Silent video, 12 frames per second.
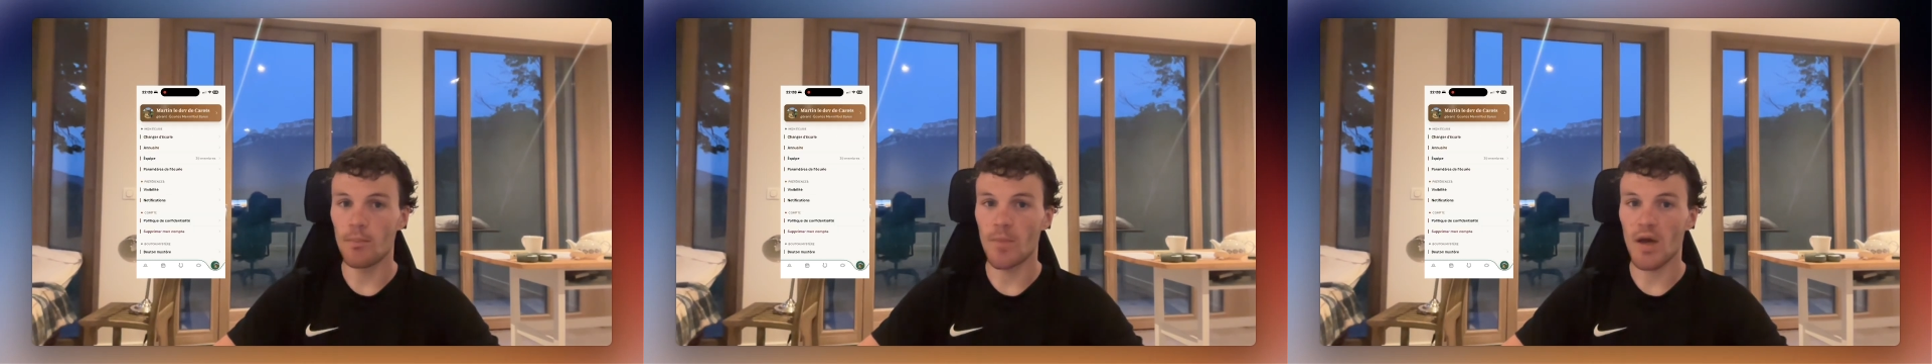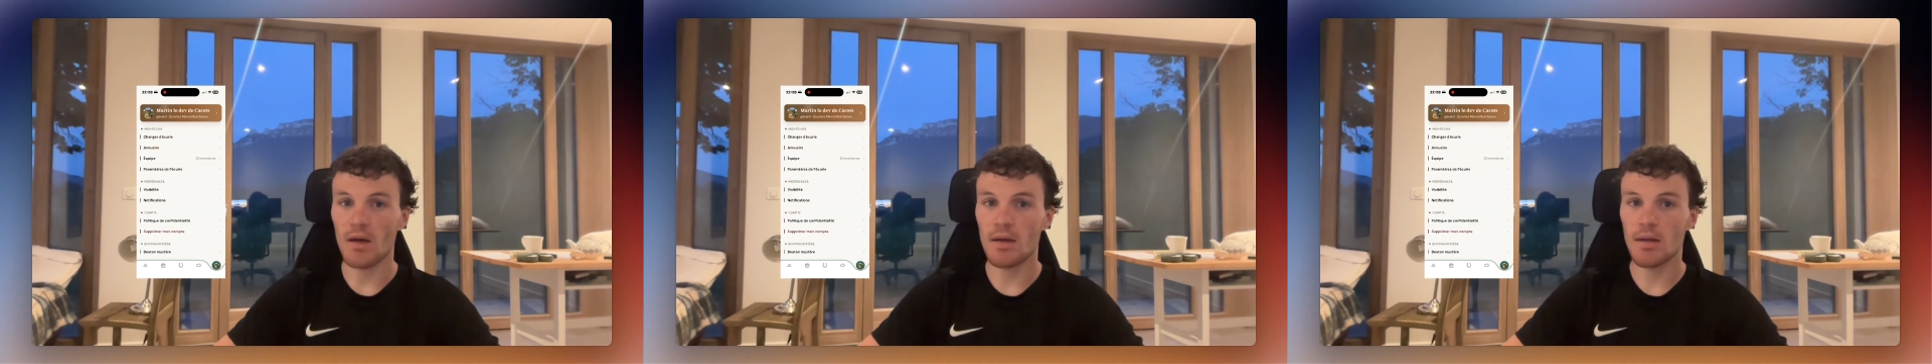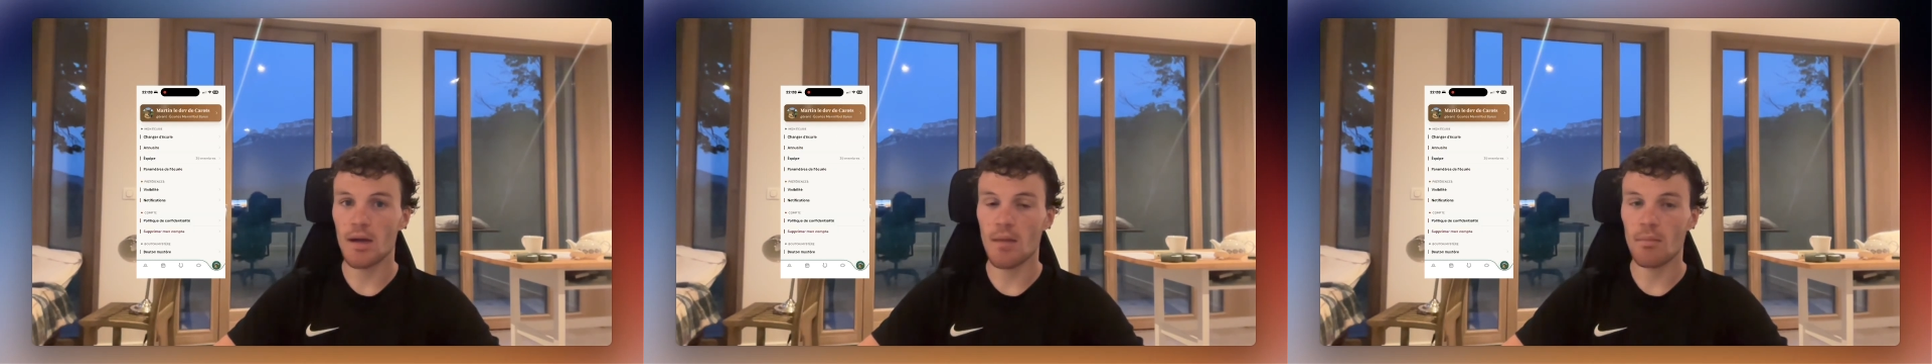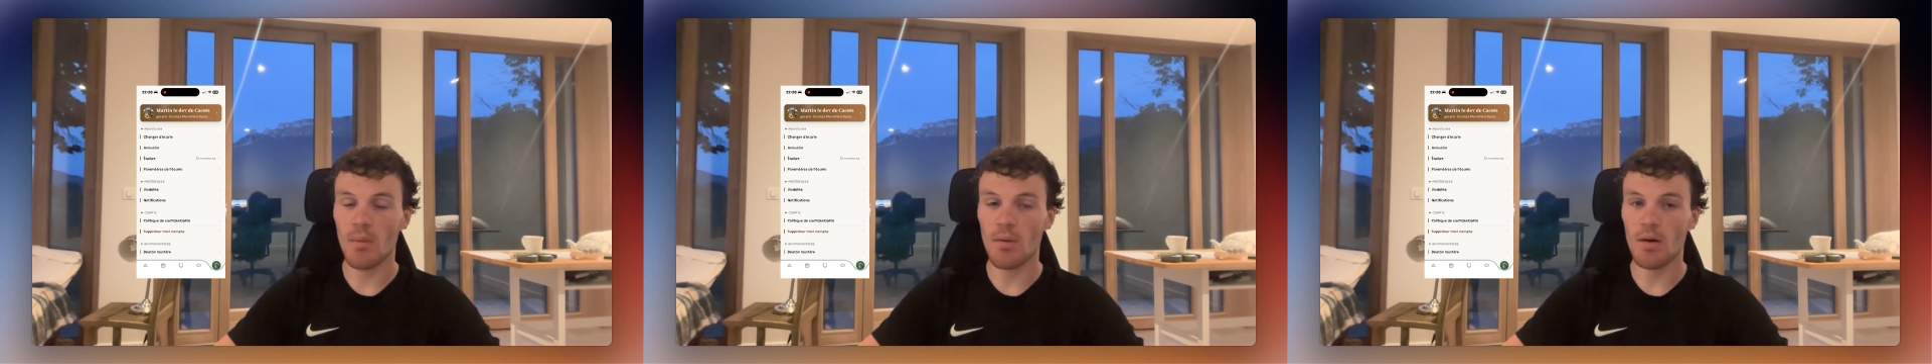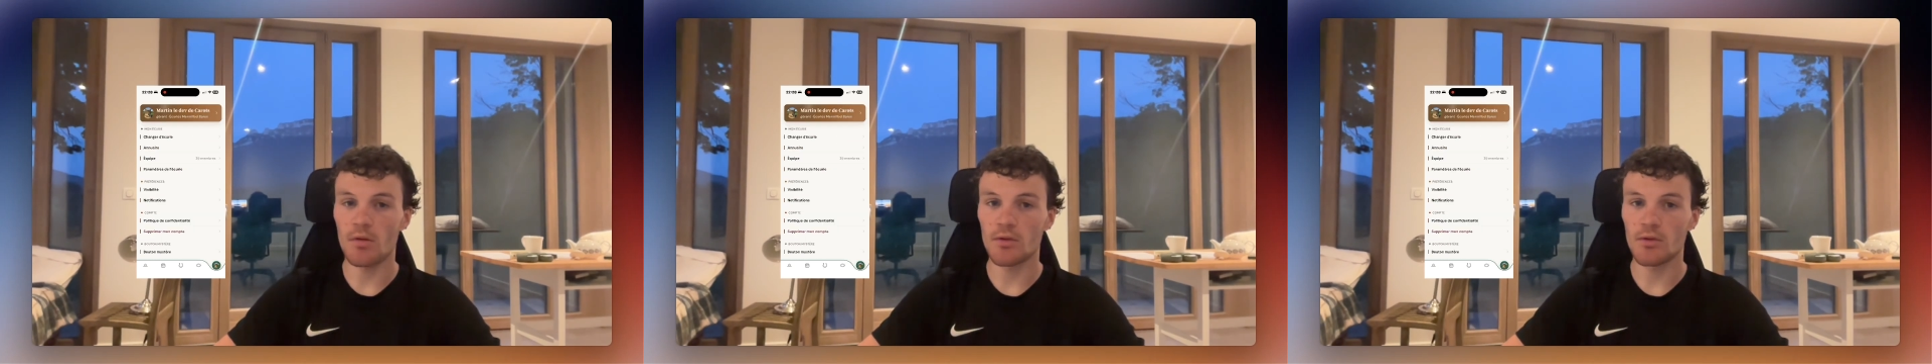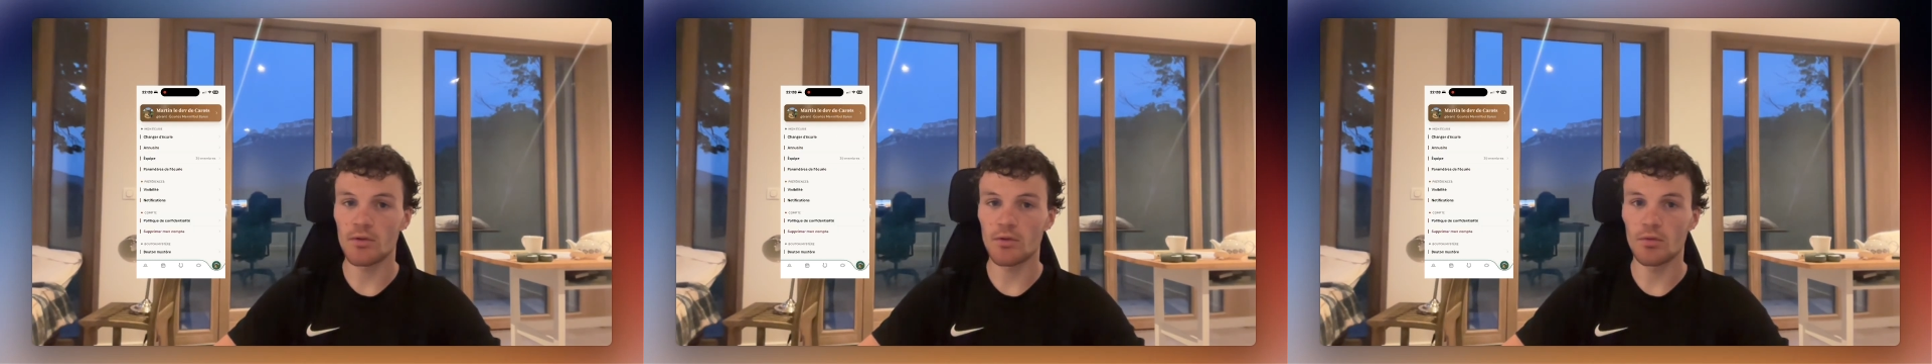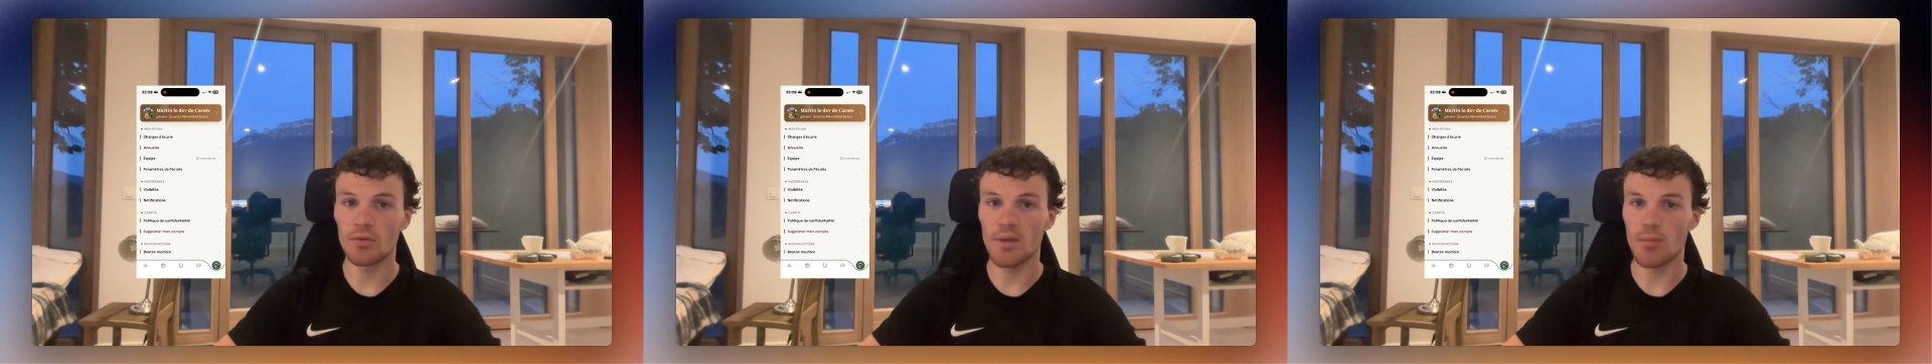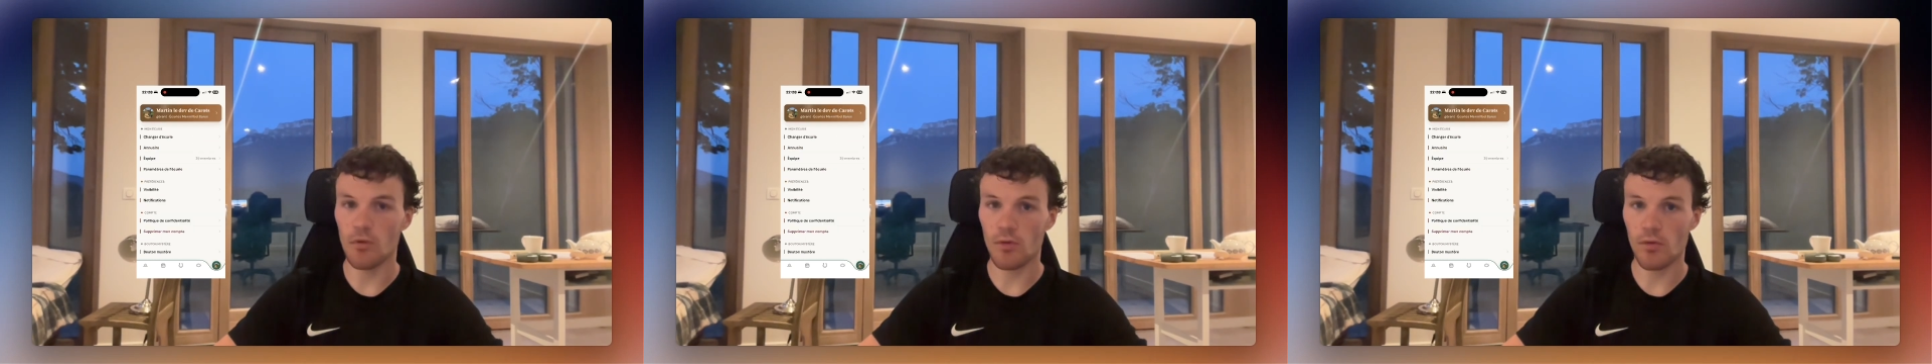I am about to
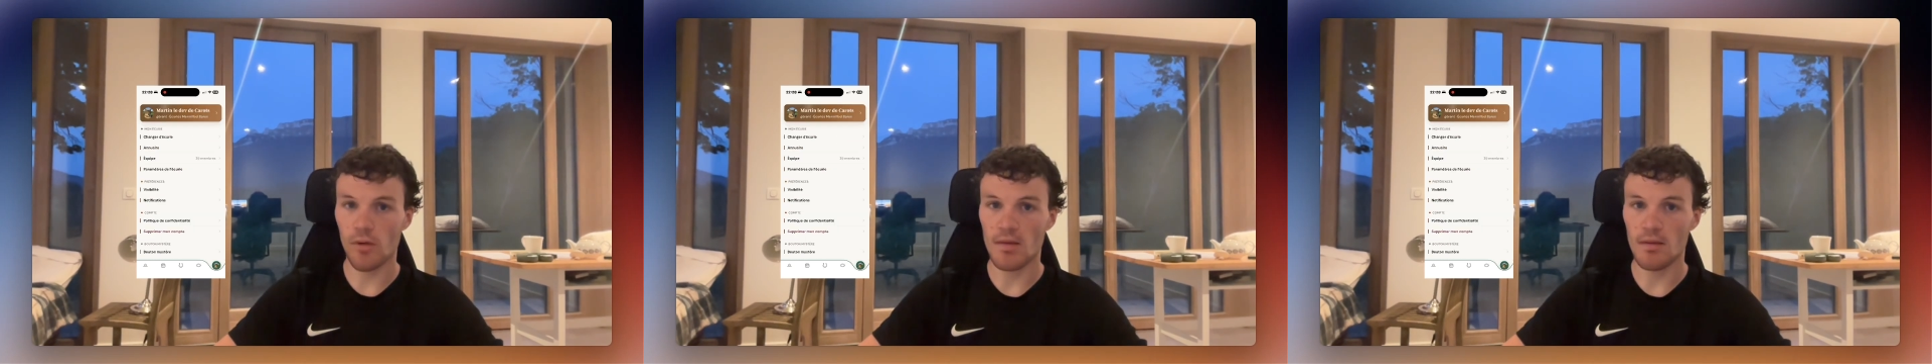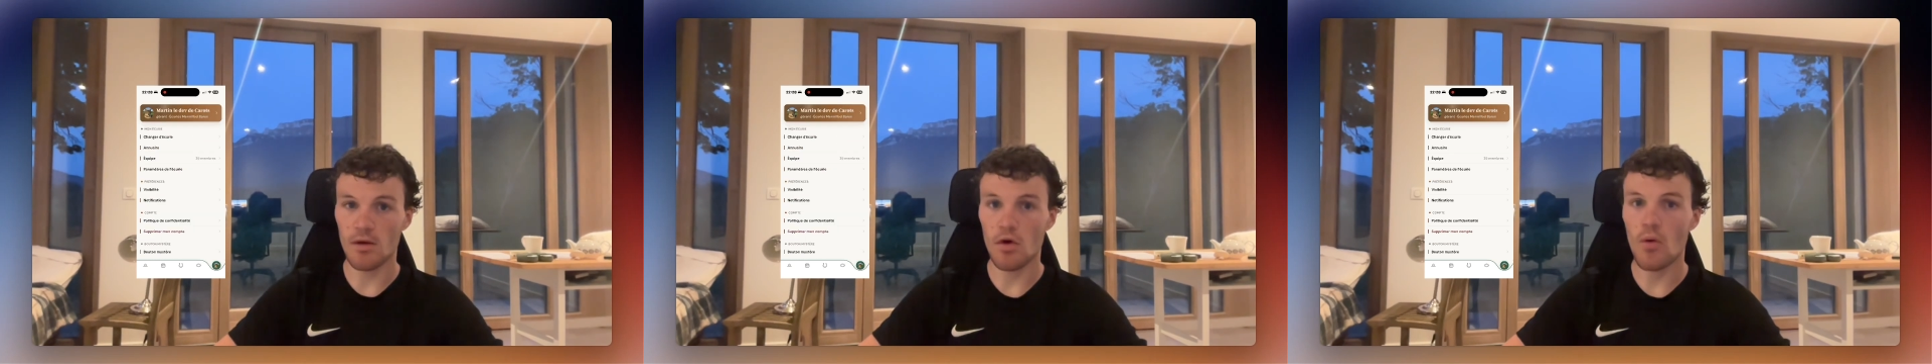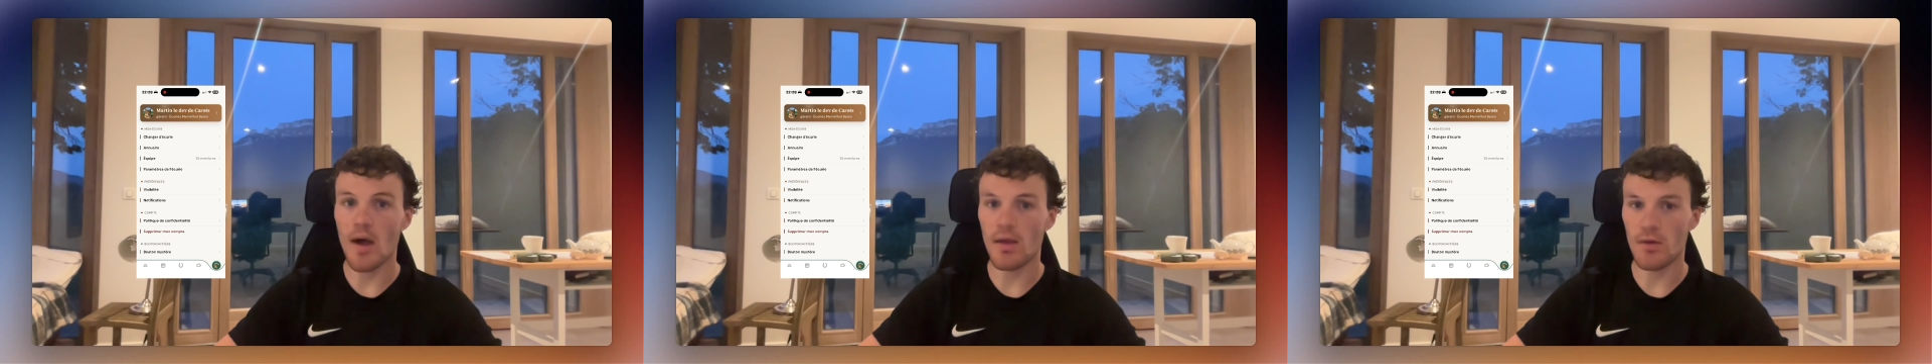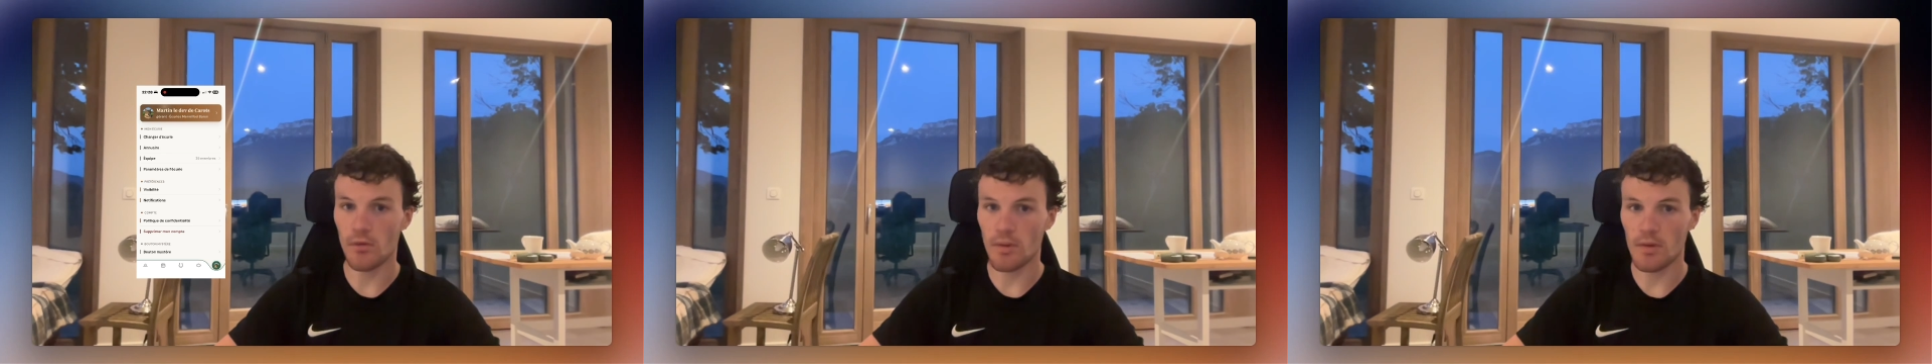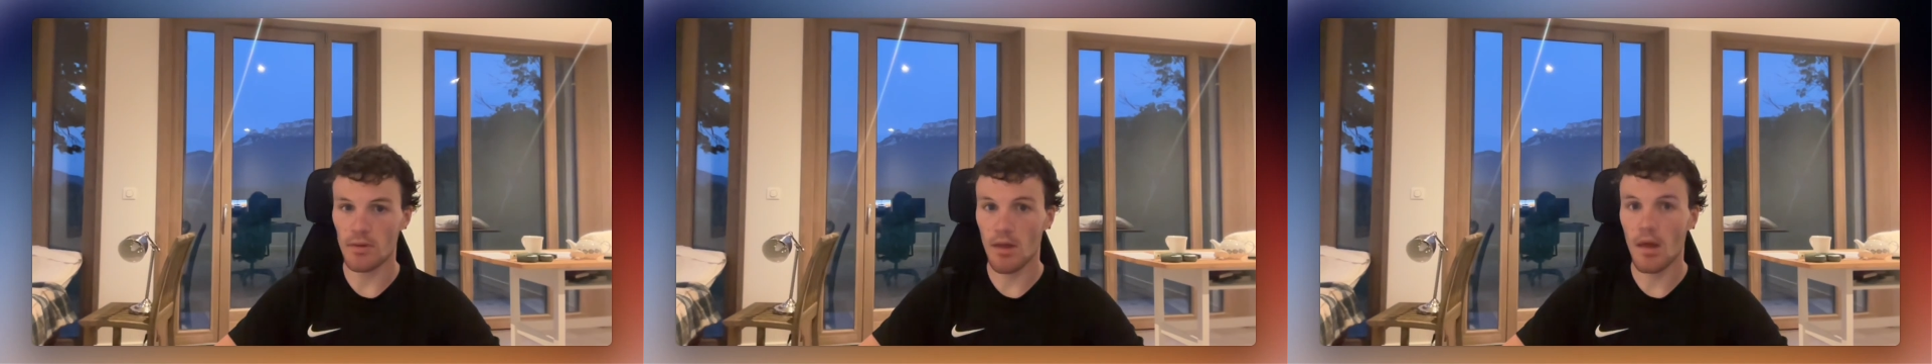demonstrate how I do it,